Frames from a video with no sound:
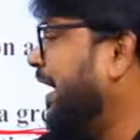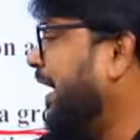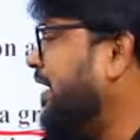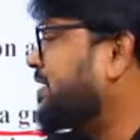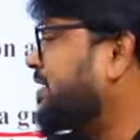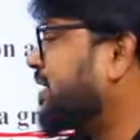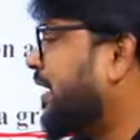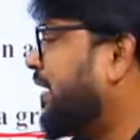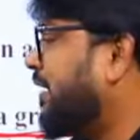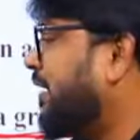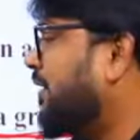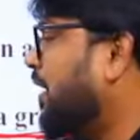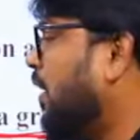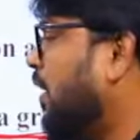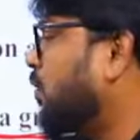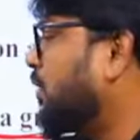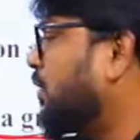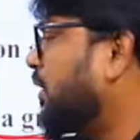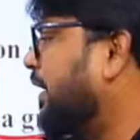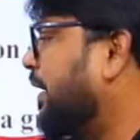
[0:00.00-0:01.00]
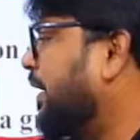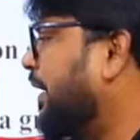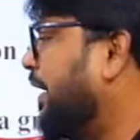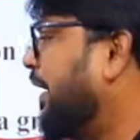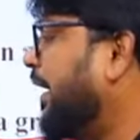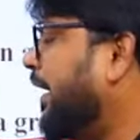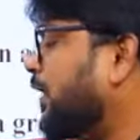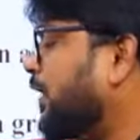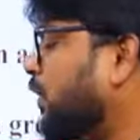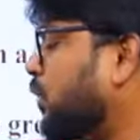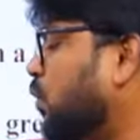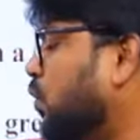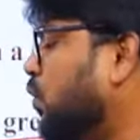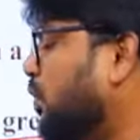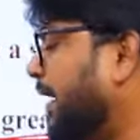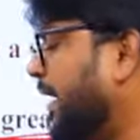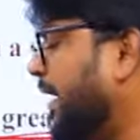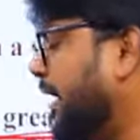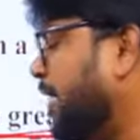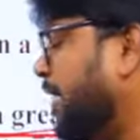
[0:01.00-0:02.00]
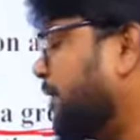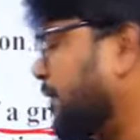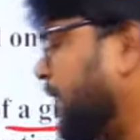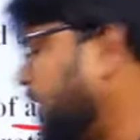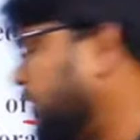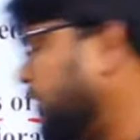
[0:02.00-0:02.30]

is undoubtedly 2, my dear friends.